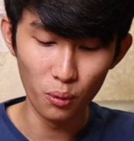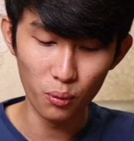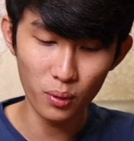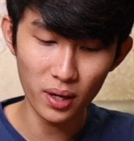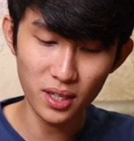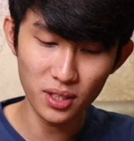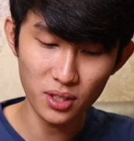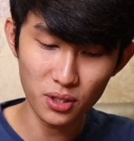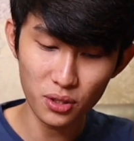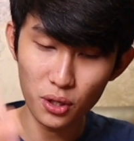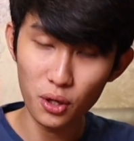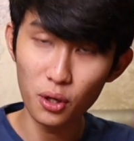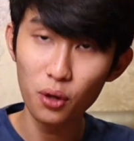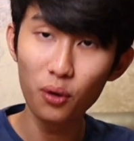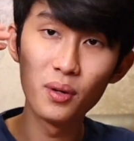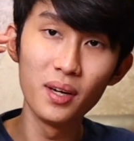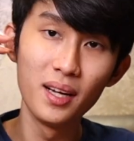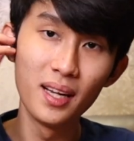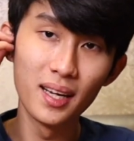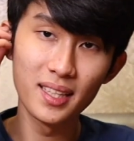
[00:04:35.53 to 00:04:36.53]
ready to
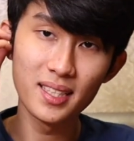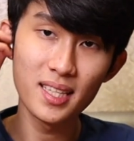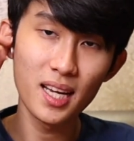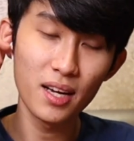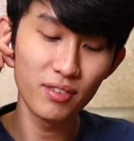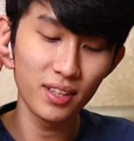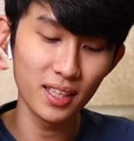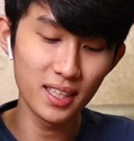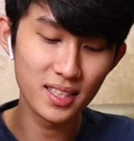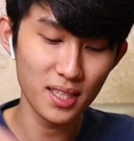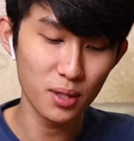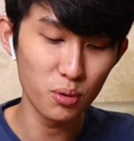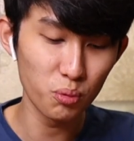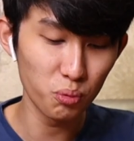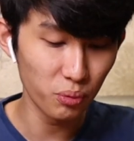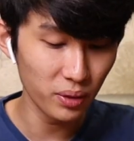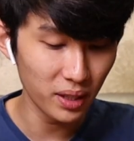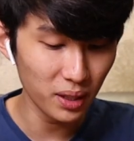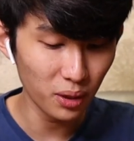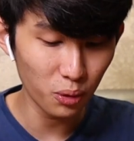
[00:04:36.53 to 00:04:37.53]
go. Let's have a
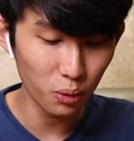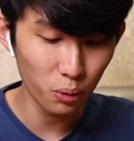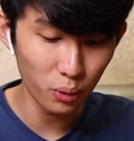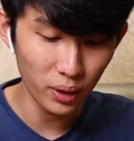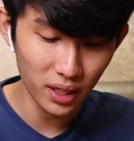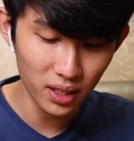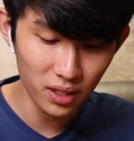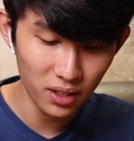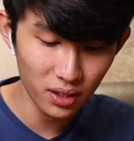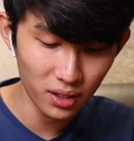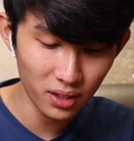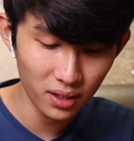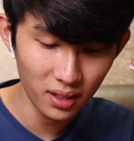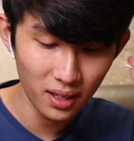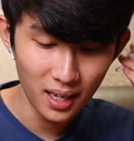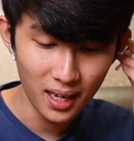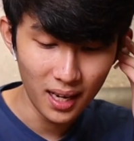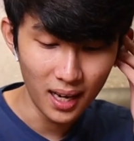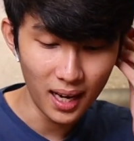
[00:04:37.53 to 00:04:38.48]
listen real quick here.